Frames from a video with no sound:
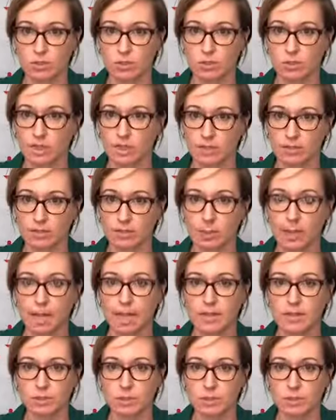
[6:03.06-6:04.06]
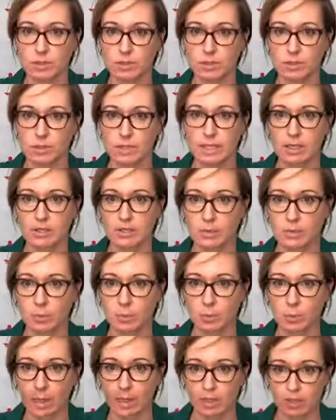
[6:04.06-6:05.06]
or leave passwords, because
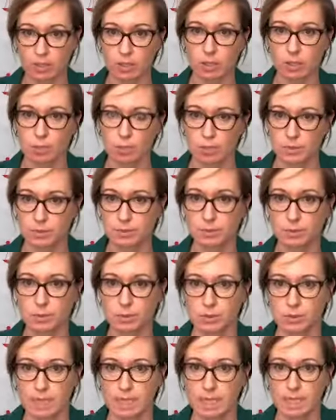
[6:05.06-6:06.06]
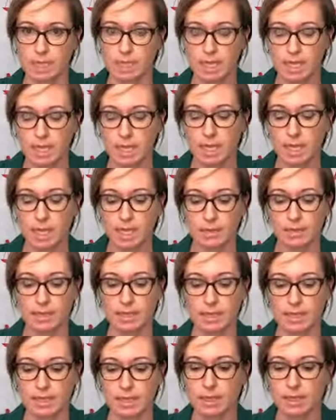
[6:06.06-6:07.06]
our clause builds in
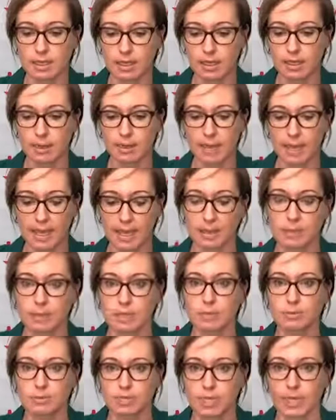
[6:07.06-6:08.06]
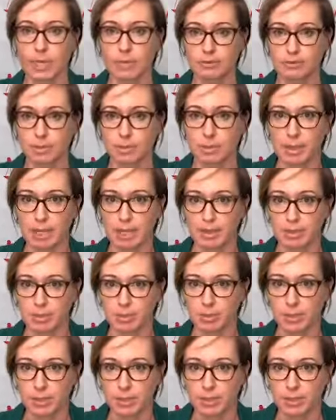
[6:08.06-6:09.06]
the power to recover a
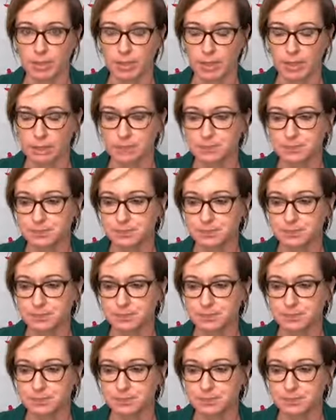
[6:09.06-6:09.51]
password as well.